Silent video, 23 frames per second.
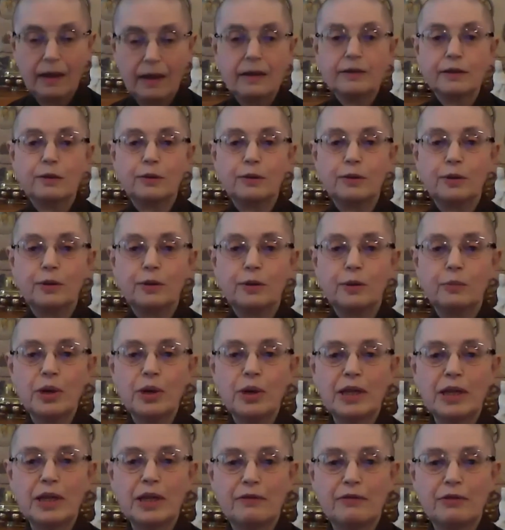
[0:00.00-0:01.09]
So good
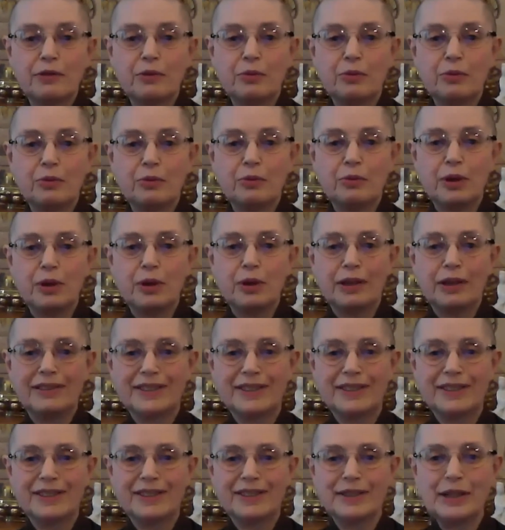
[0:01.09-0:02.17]
morning, everyone.
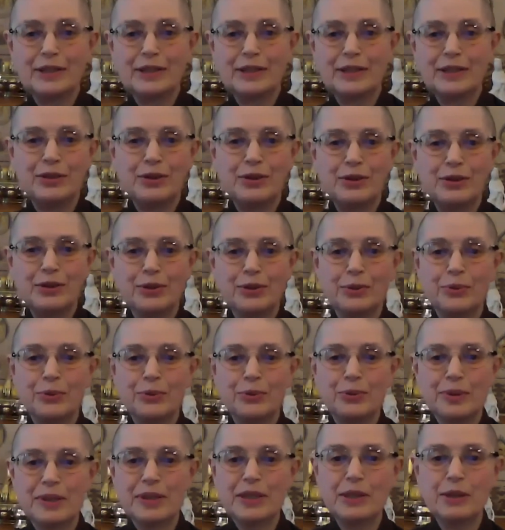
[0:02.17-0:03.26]
It's nice to
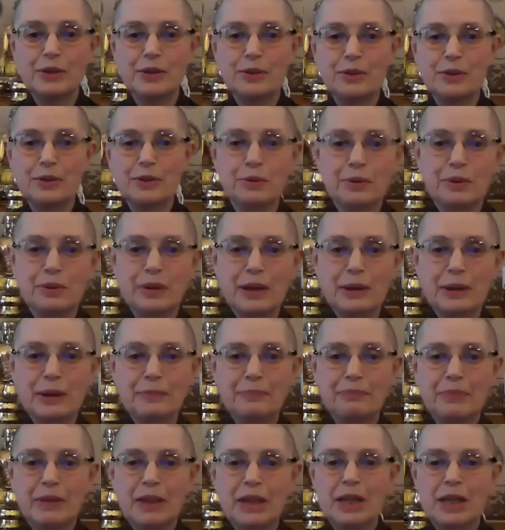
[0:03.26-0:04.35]
see you.
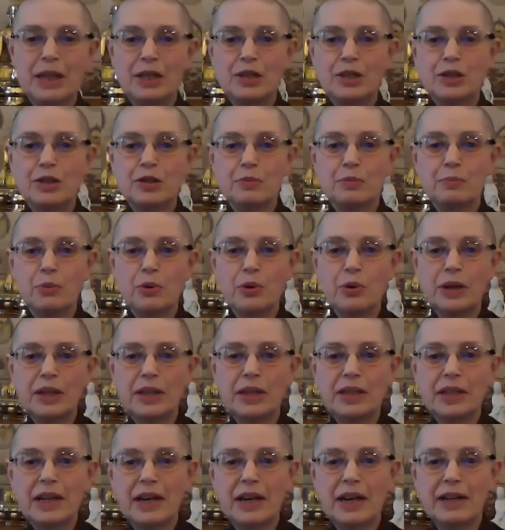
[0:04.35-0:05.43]
This
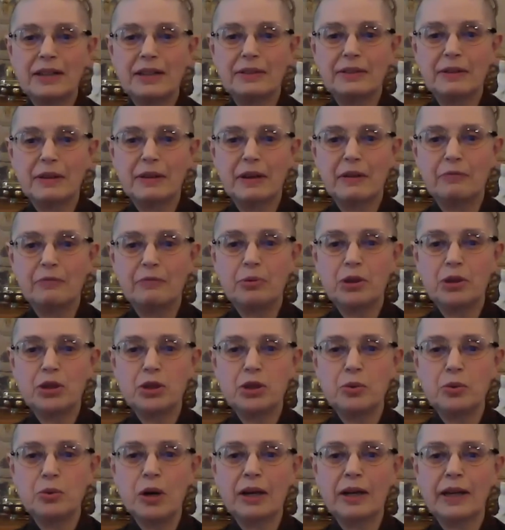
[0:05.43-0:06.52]
morning I have put you
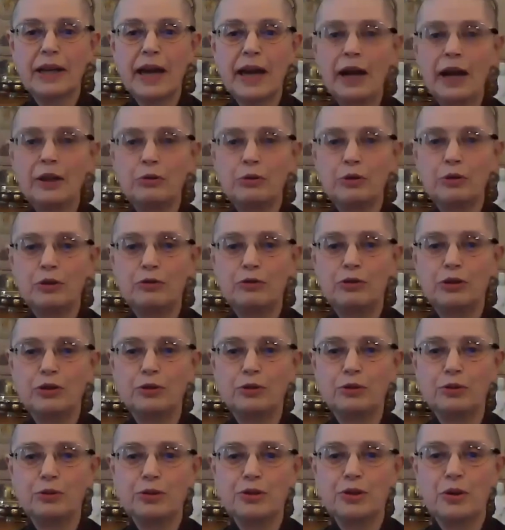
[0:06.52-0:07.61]
on gallery view
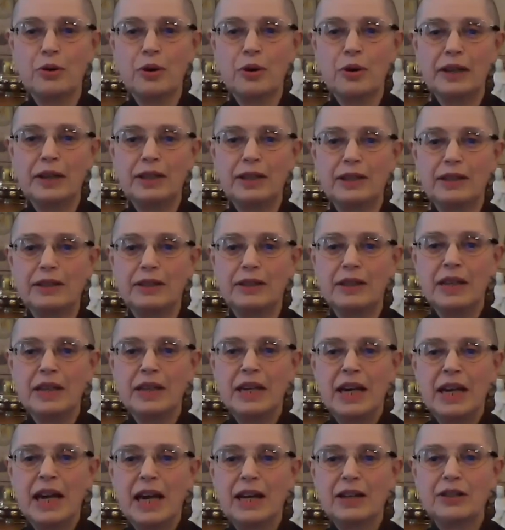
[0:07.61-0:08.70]
so I can
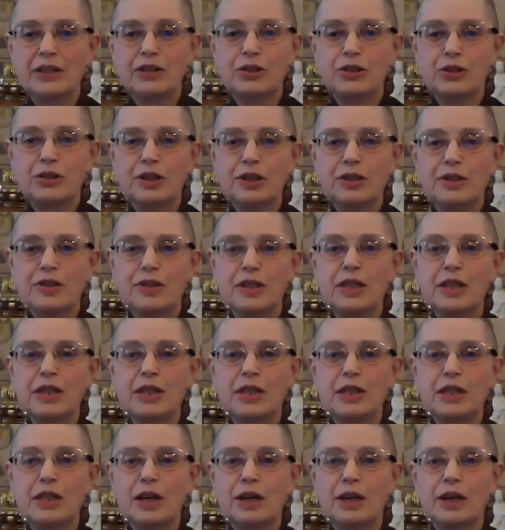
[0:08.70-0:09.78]
actually
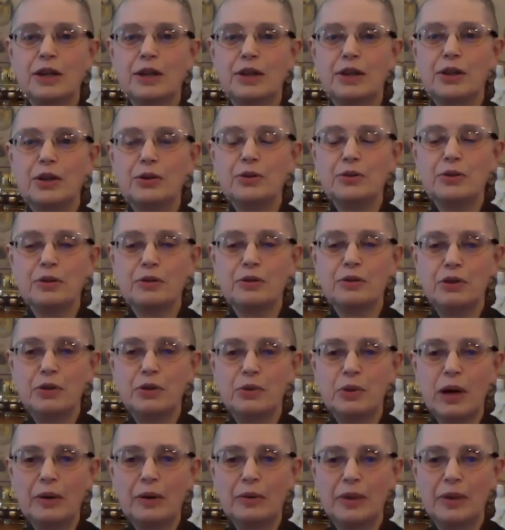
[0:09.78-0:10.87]
see those of you
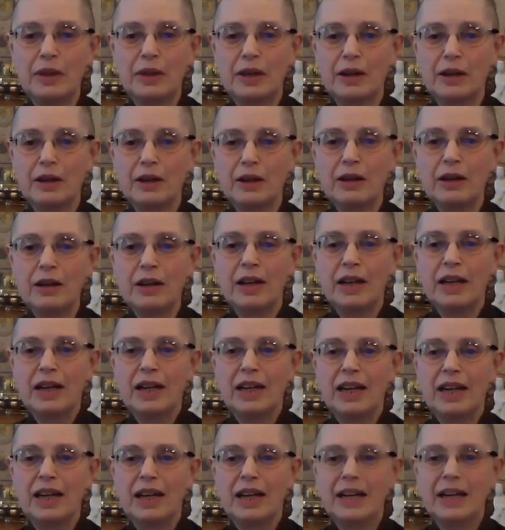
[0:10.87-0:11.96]
out there.
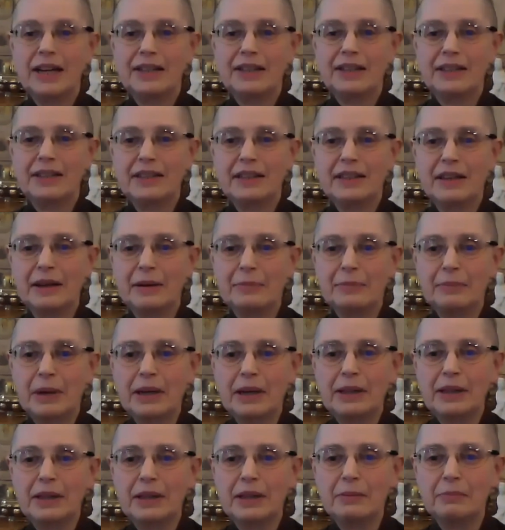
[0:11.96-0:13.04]
And I
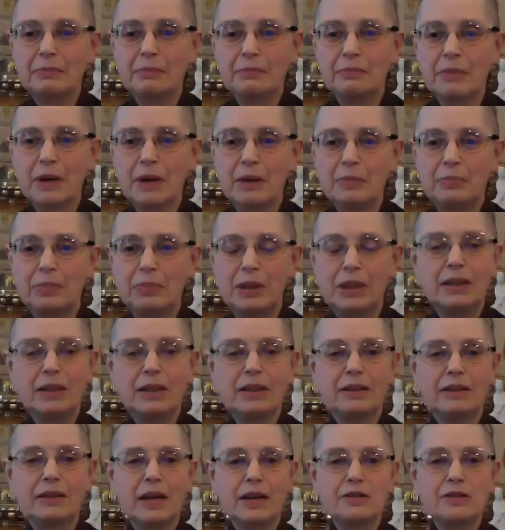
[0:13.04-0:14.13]
think it might be a
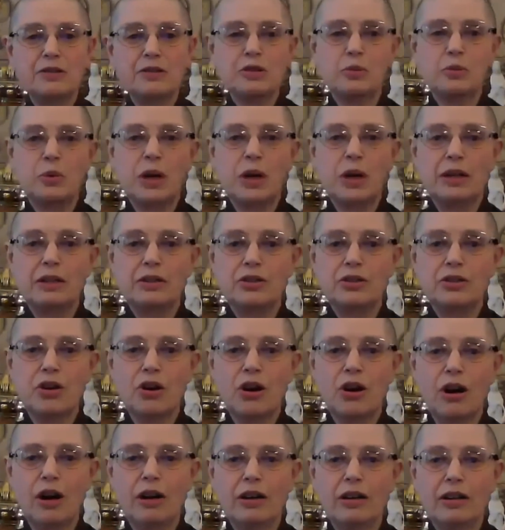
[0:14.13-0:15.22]
nicer way to
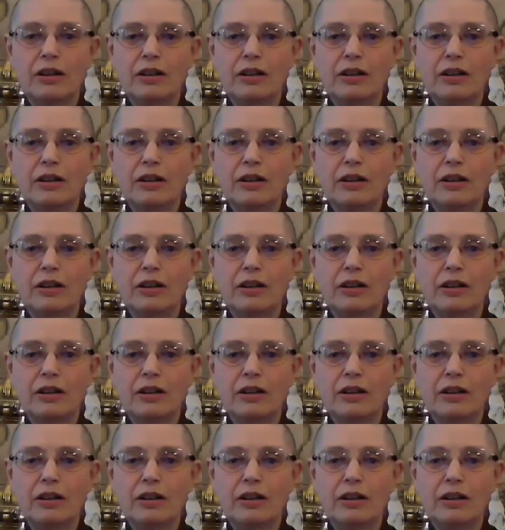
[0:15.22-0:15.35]
talk,